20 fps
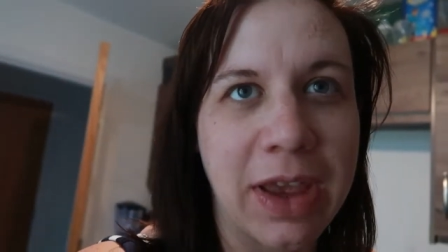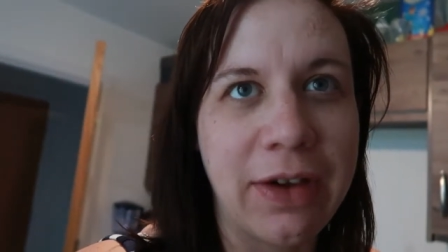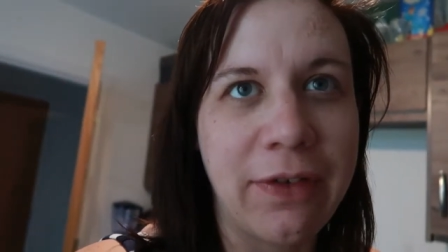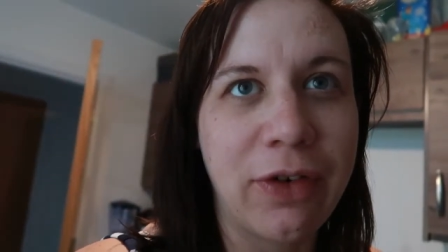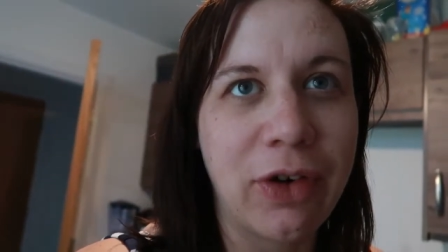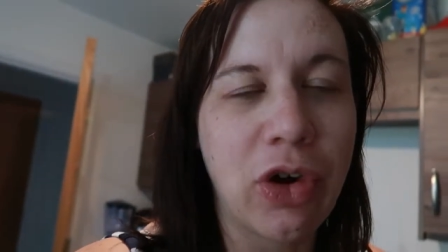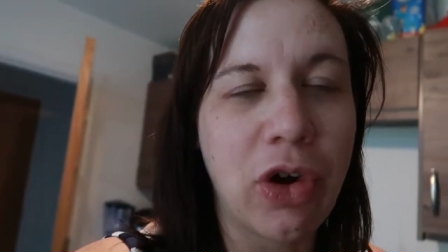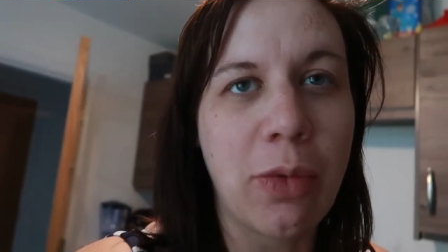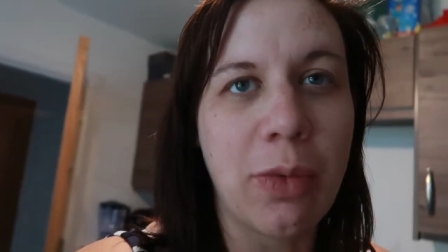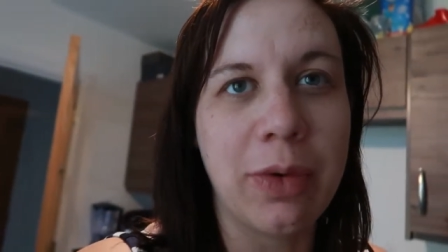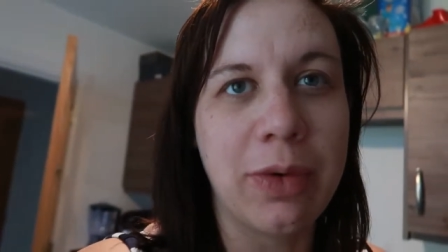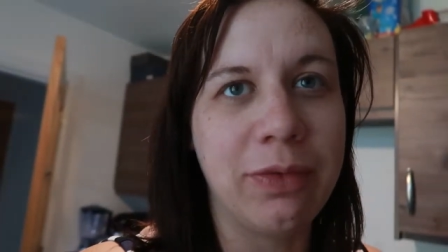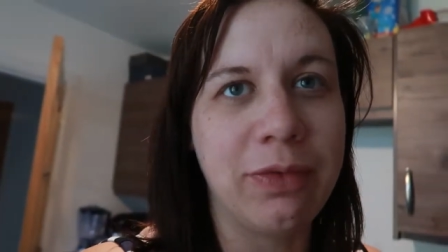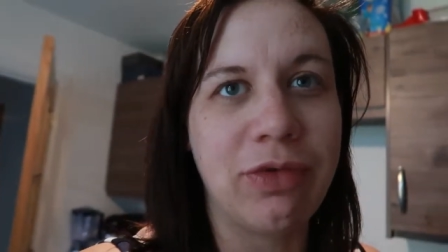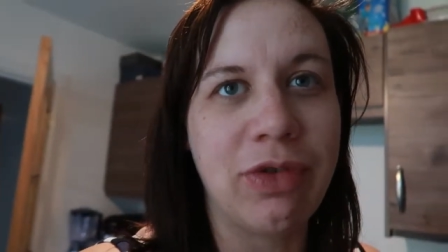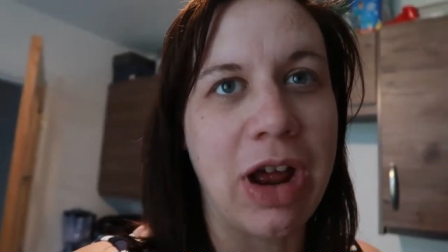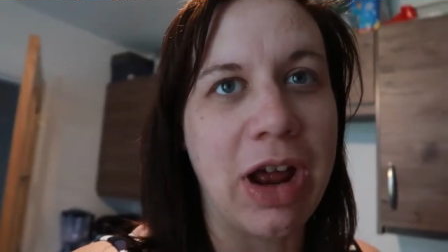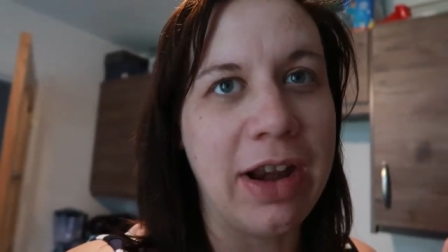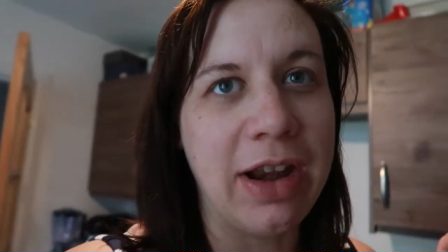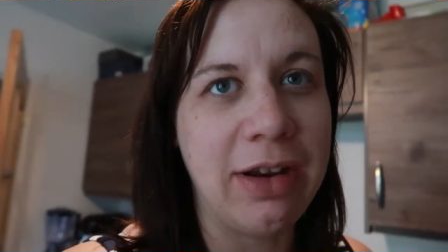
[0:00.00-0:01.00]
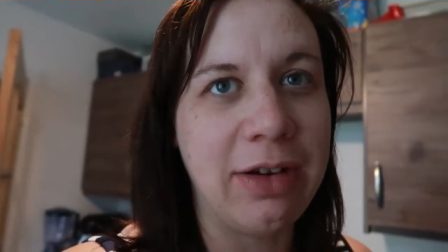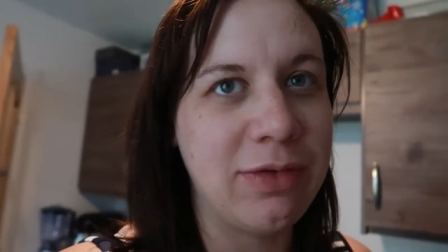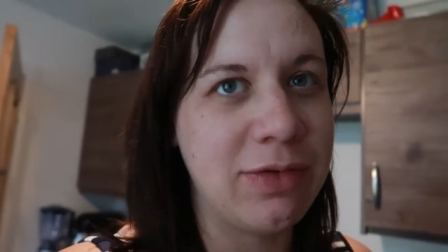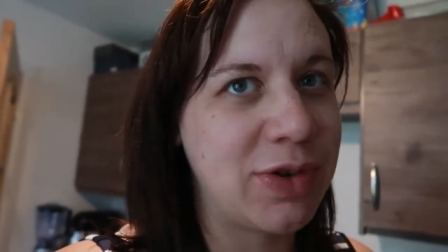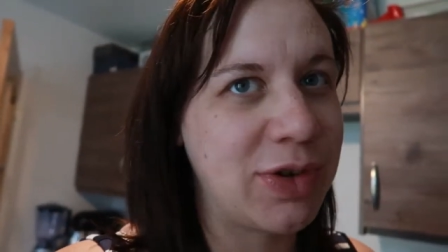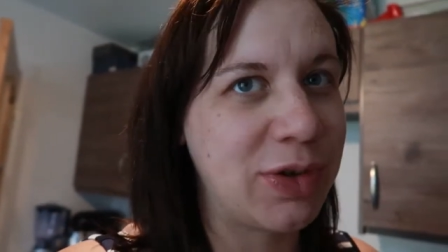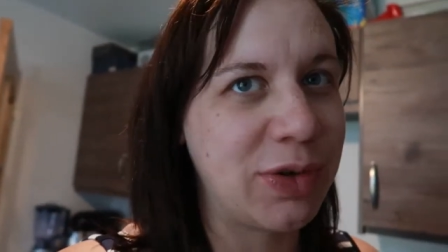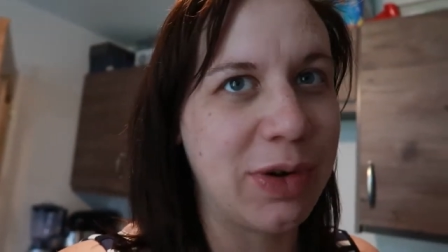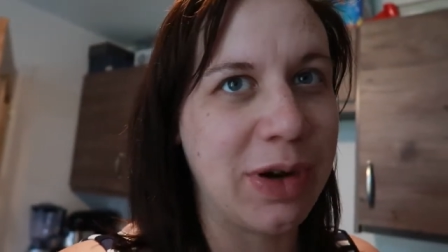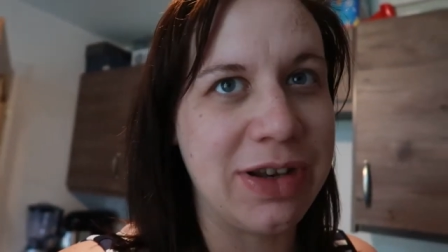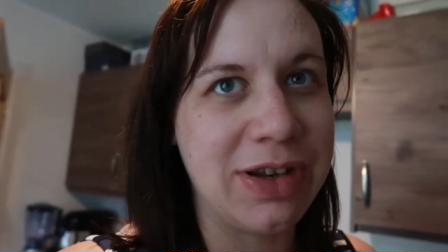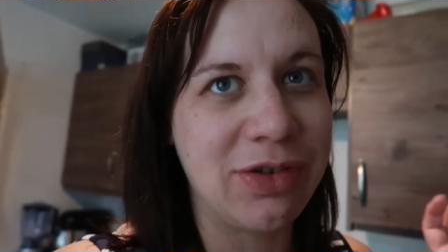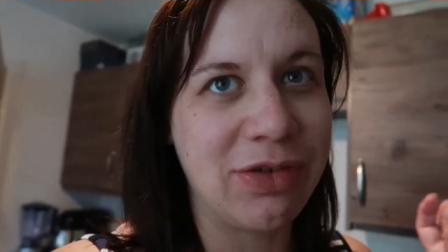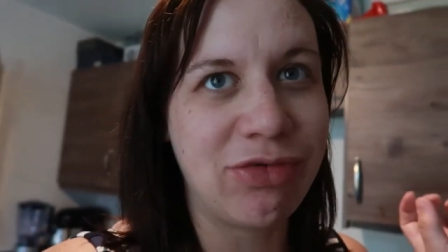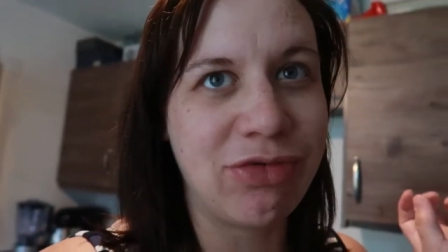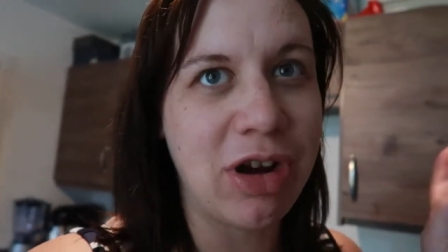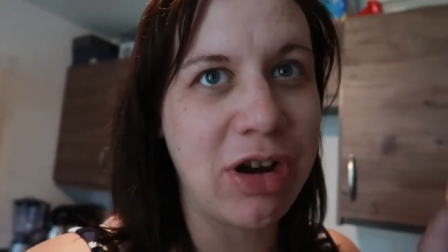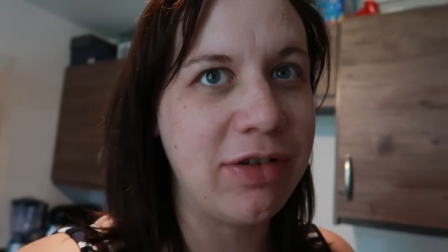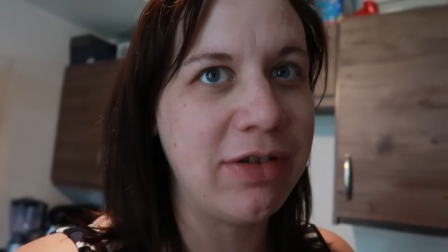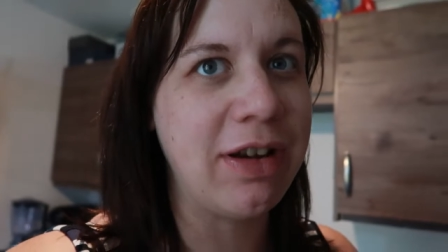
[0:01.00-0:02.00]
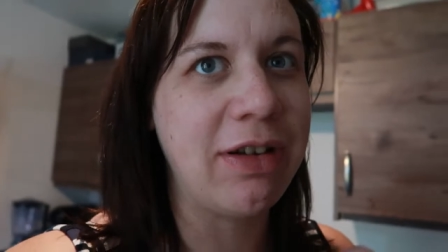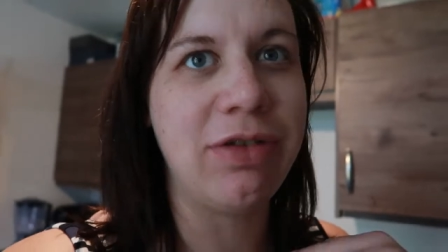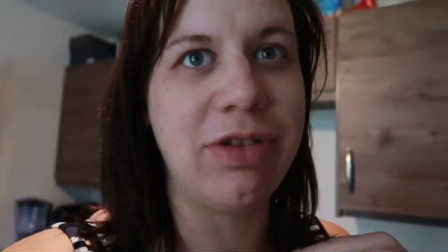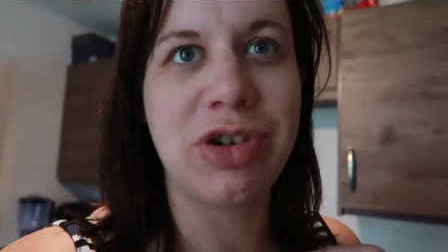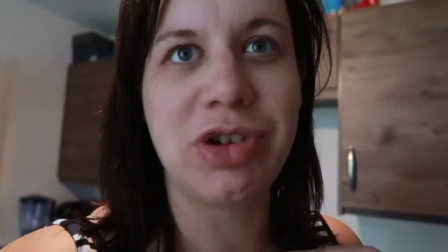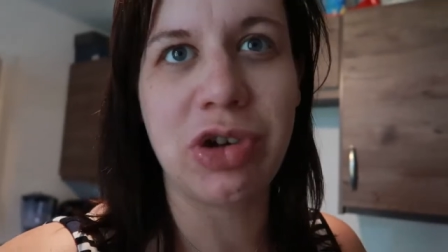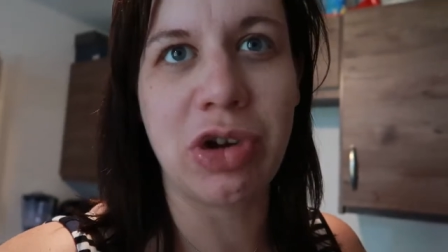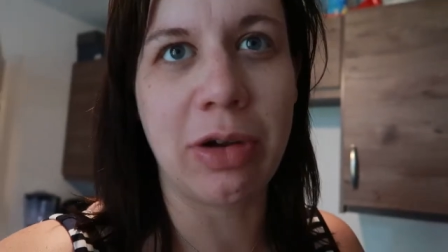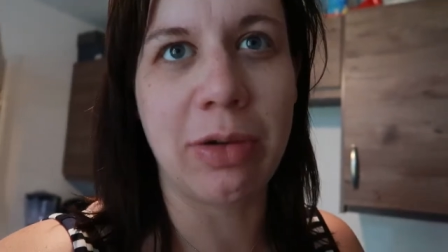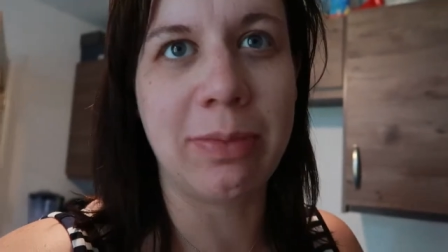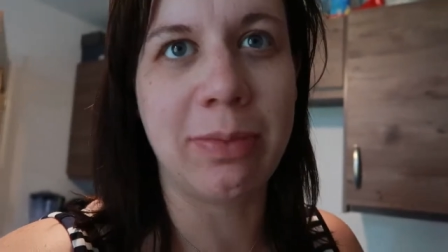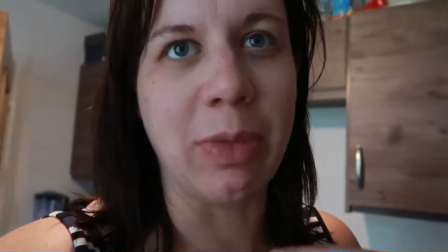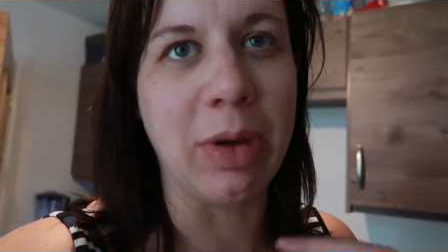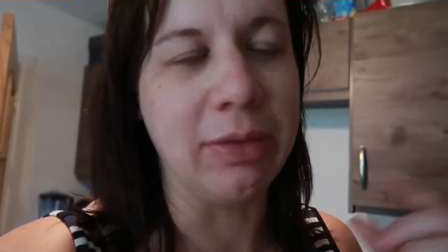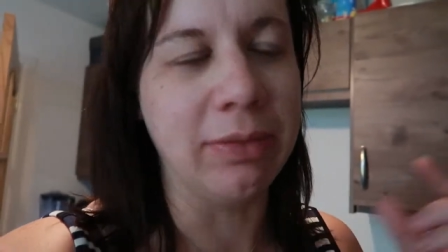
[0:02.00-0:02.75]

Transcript: I forgot we ran out, so I had to run down the shop.